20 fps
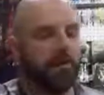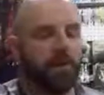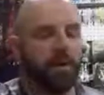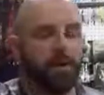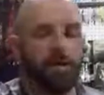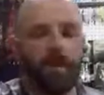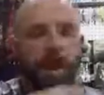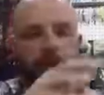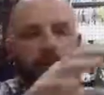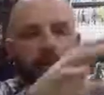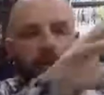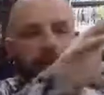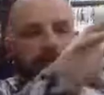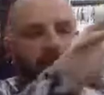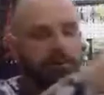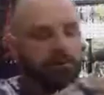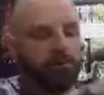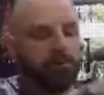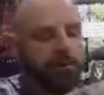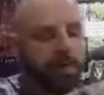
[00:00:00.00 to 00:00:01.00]
so I'm mounted
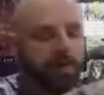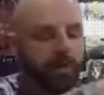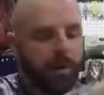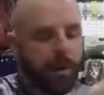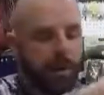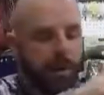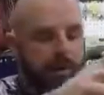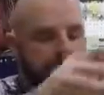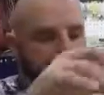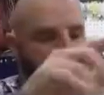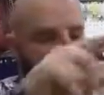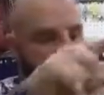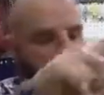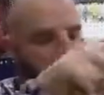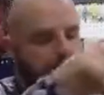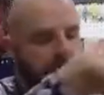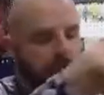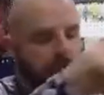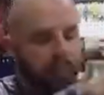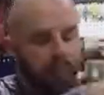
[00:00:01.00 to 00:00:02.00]
onto my rod here,
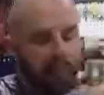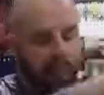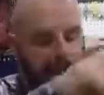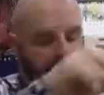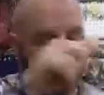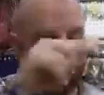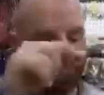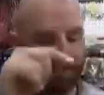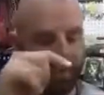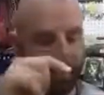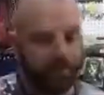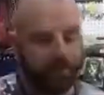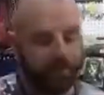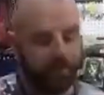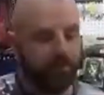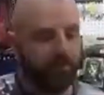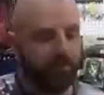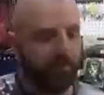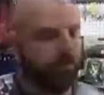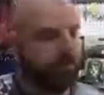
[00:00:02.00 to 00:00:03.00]
got the line tied to
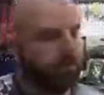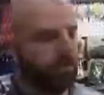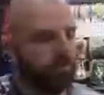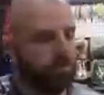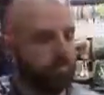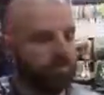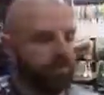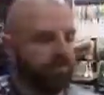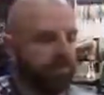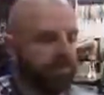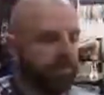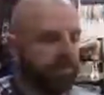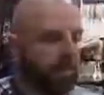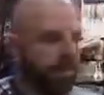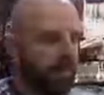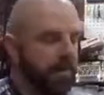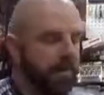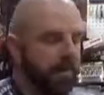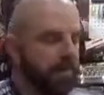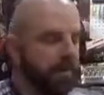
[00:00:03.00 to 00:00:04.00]
the spool.
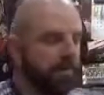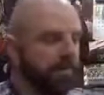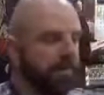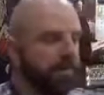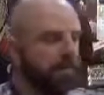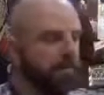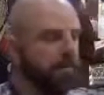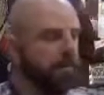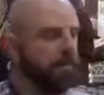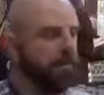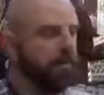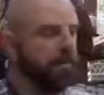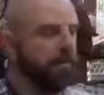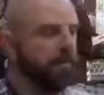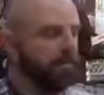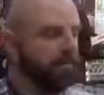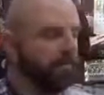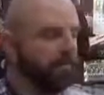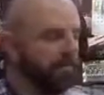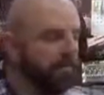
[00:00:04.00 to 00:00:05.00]
I'm good to go.
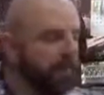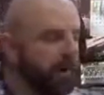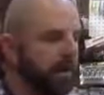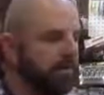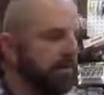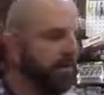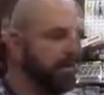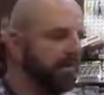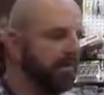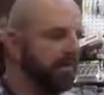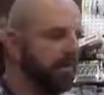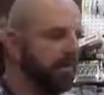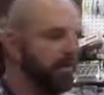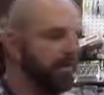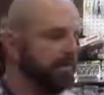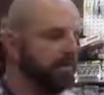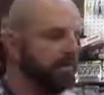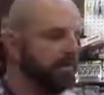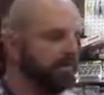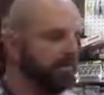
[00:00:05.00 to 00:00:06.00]
Make sure the drag somewhat
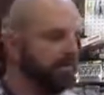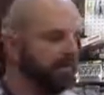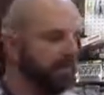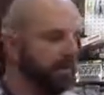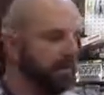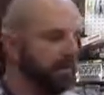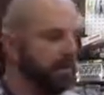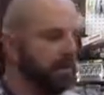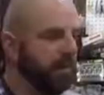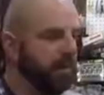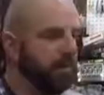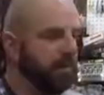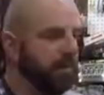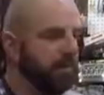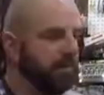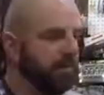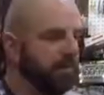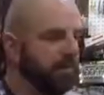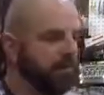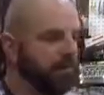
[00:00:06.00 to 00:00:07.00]
tight
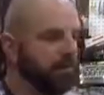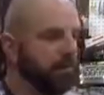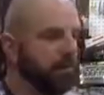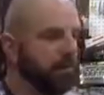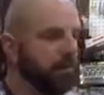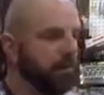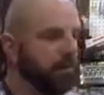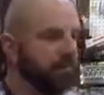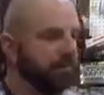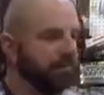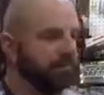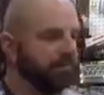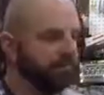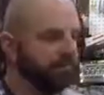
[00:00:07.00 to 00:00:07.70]
and start spooling.